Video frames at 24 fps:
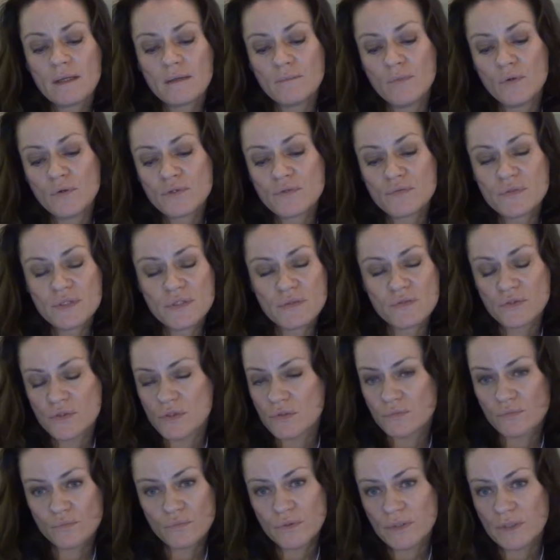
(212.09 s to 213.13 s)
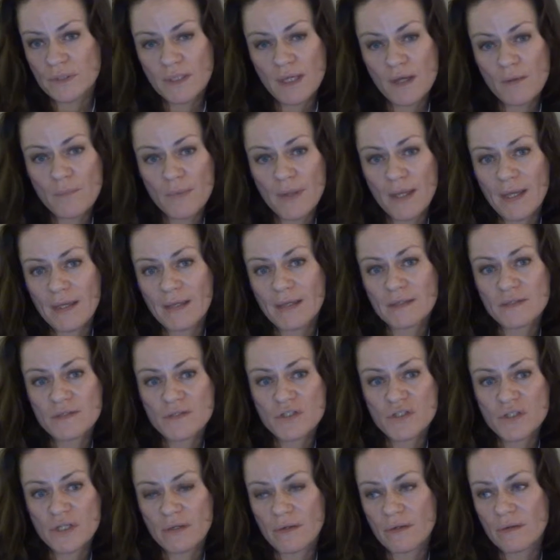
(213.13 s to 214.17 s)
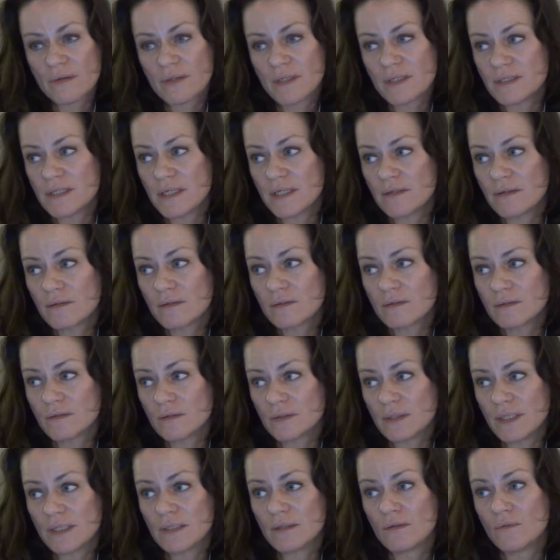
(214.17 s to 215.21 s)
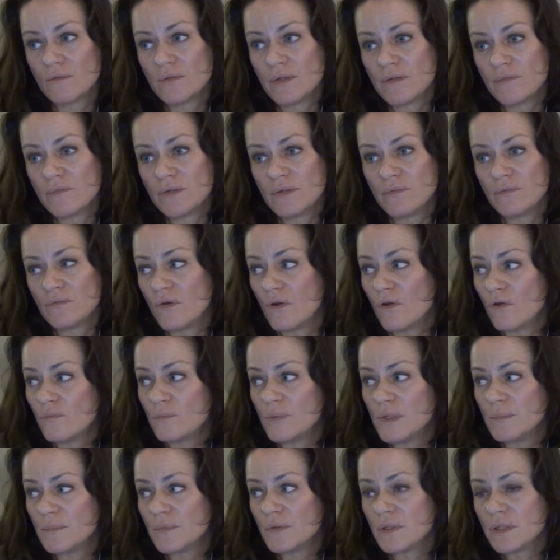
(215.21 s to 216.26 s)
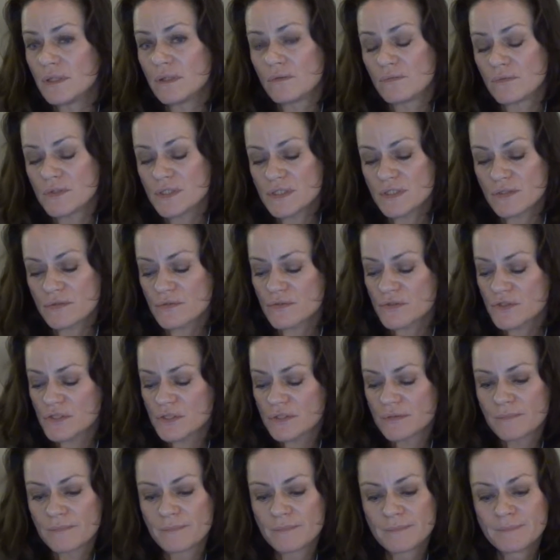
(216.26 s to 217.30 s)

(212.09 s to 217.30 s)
most researchers wouldn't come back and share the data, let alone even involve people in the research.